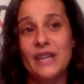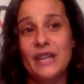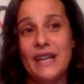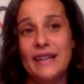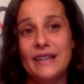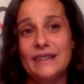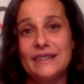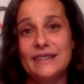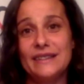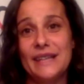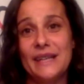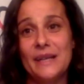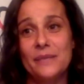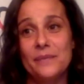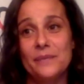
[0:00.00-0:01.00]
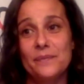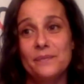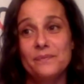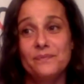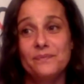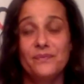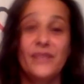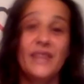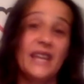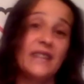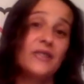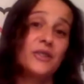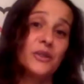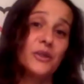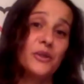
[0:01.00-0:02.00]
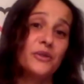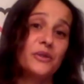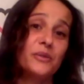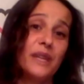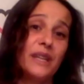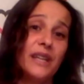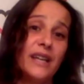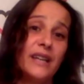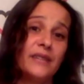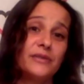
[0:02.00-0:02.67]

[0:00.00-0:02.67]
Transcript: and then took over my life.